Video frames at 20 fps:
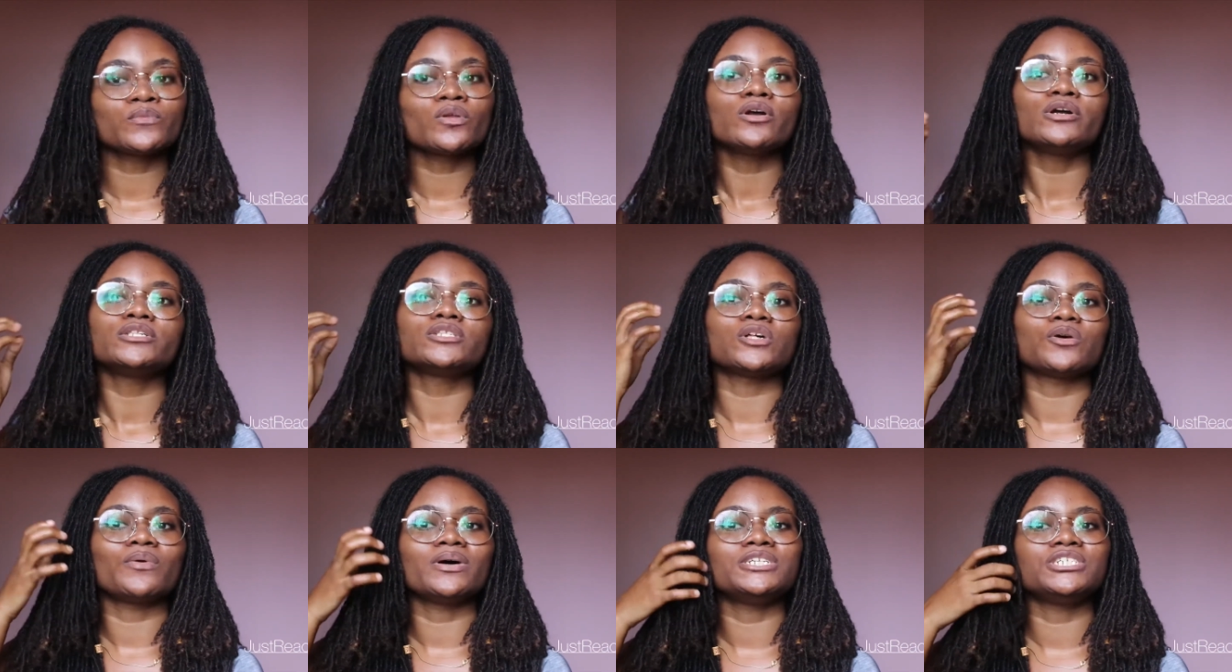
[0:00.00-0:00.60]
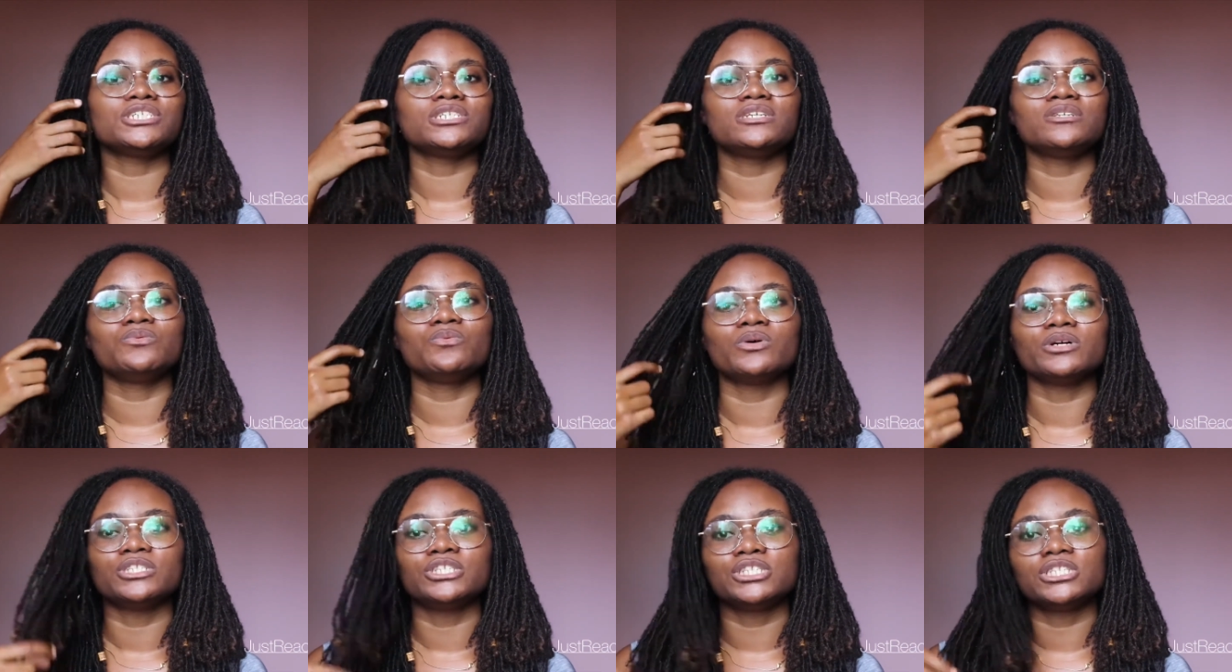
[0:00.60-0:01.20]
So what she did
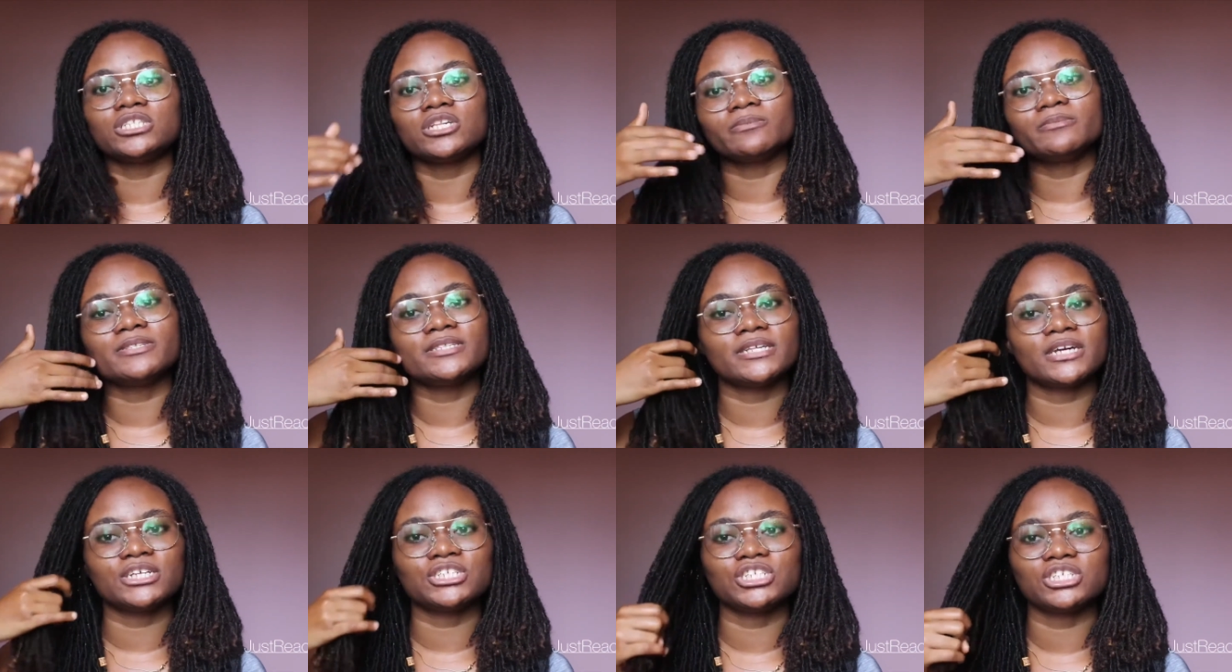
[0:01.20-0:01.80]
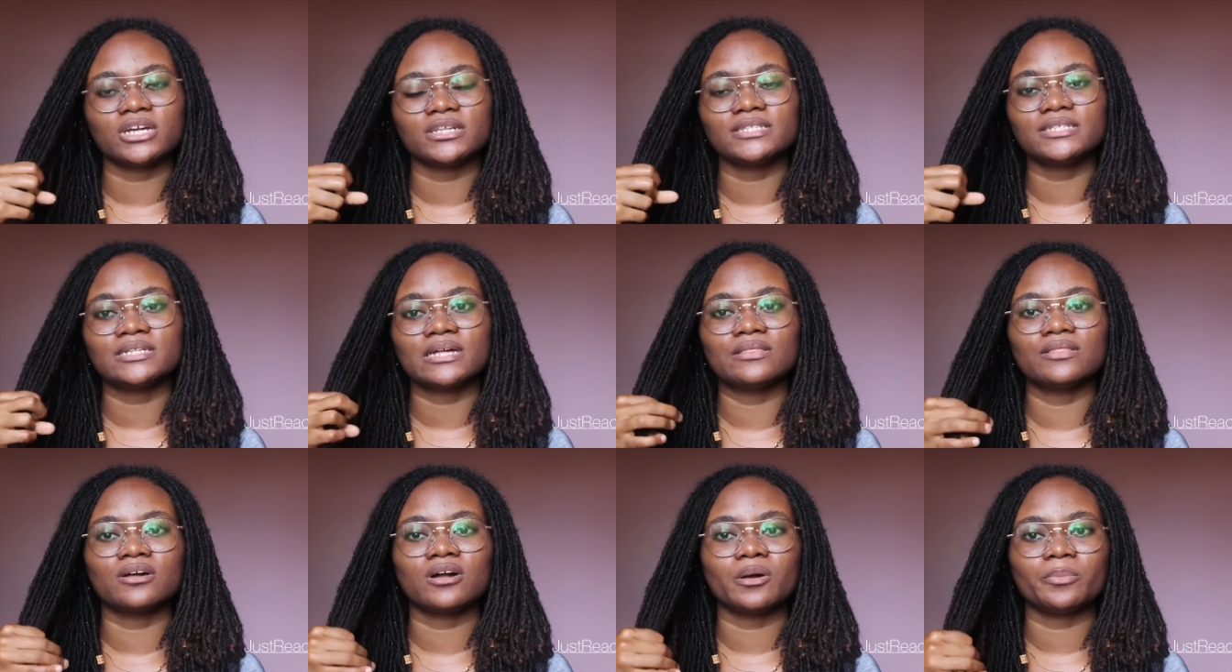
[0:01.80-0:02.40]
was some sections
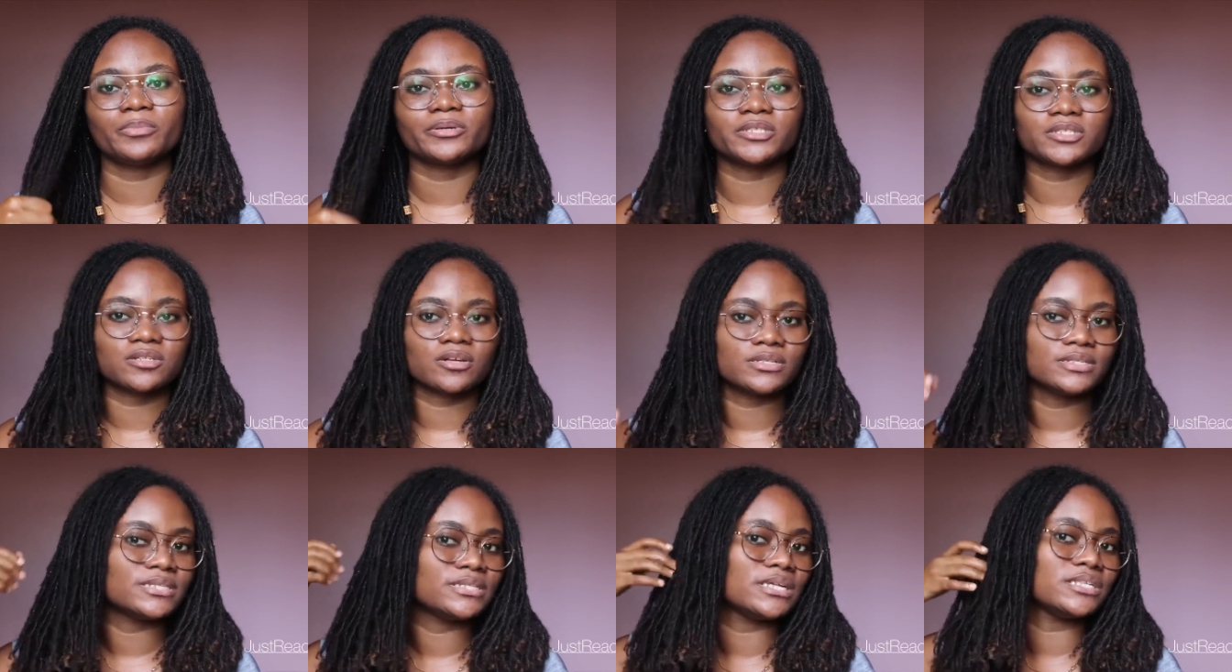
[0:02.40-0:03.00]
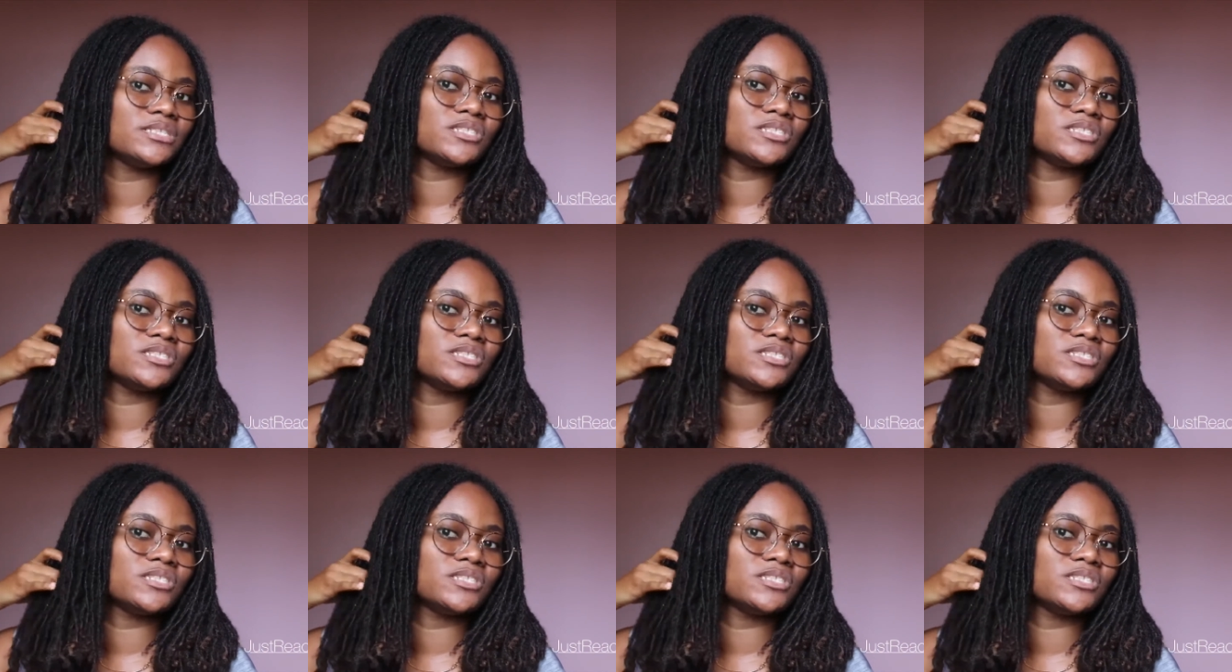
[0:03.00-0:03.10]
had the copper sunset,